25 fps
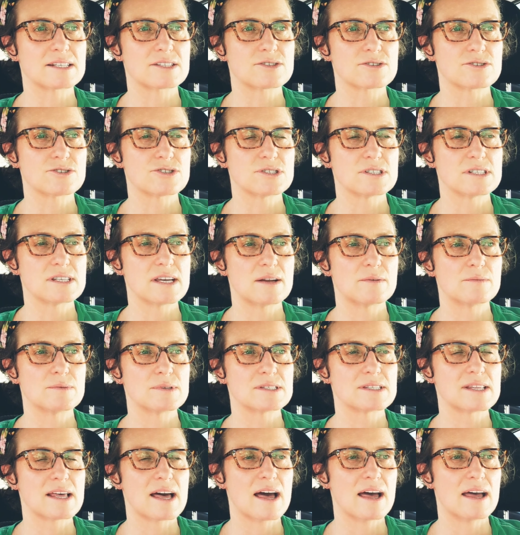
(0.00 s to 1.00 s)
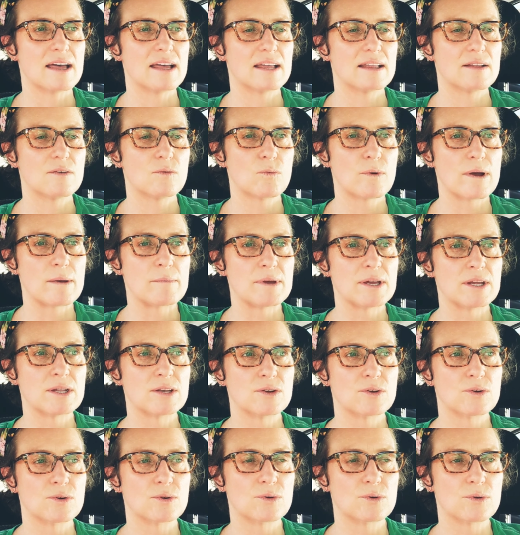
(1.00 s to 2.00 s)
surgeon said was that women
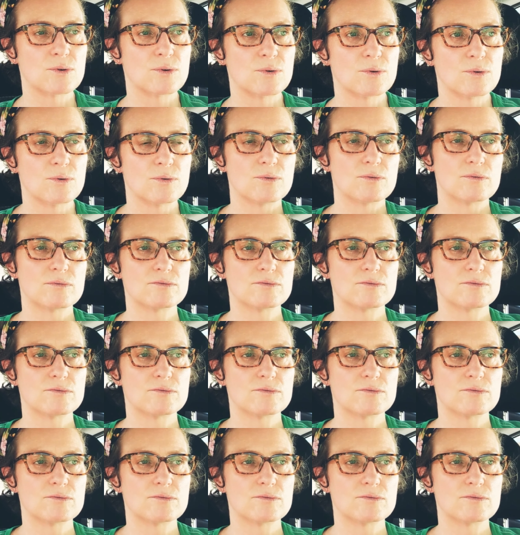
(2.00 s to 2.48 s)
who